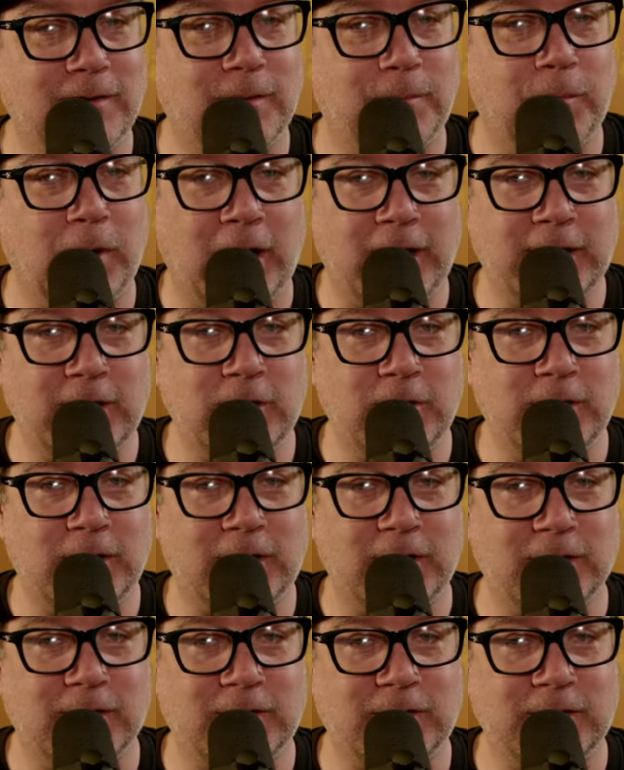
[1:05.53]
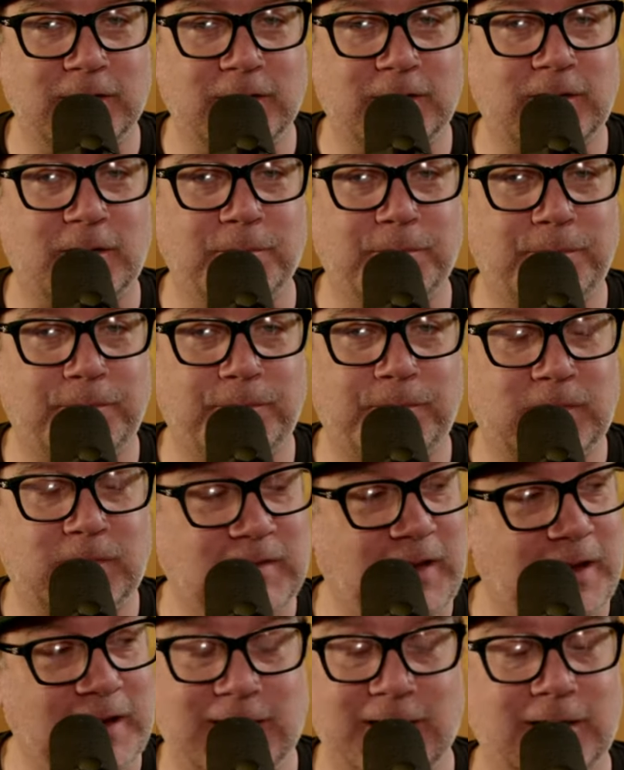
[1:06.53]
Brian Gutekunst is
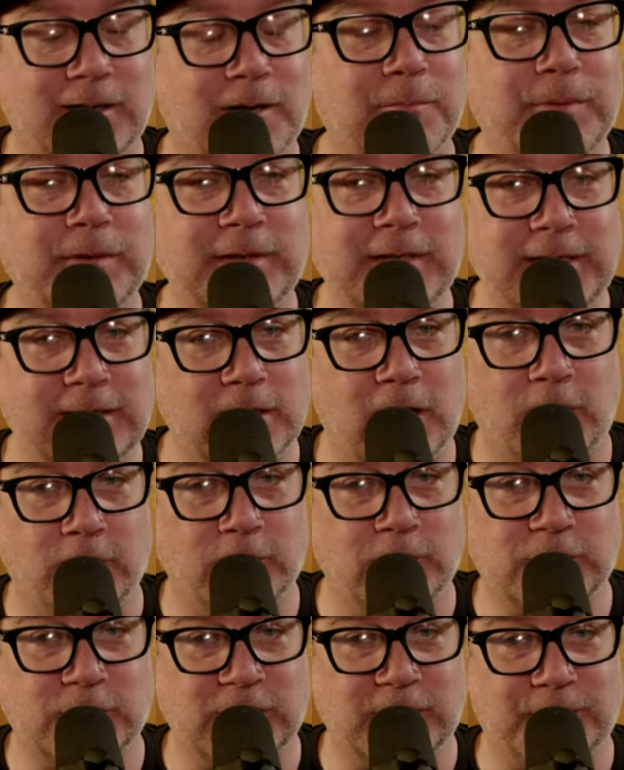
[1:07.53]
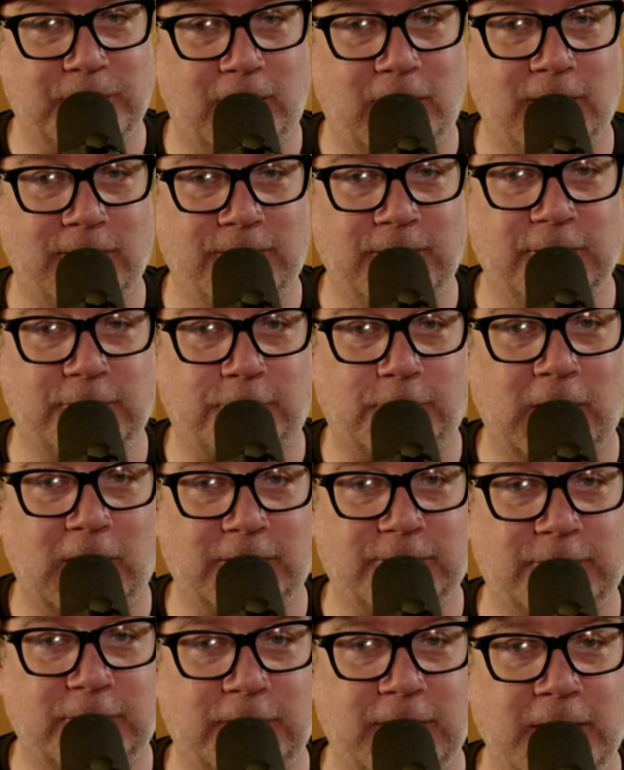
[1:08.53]
taking complete ownership of this
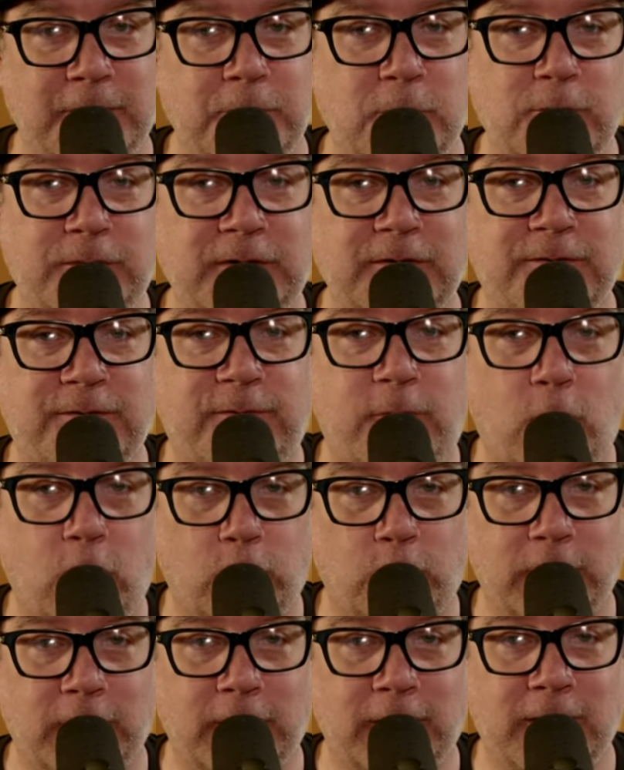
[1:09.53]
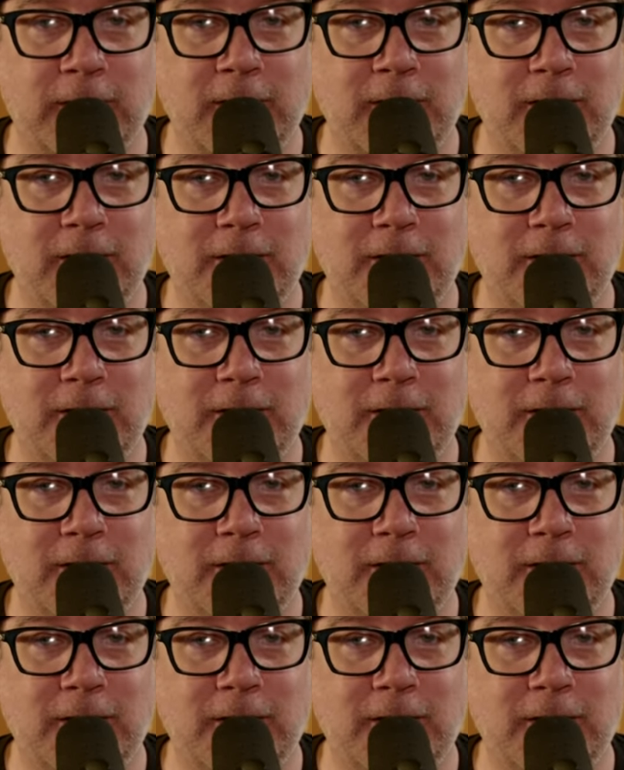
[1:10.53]
roster and moving forward,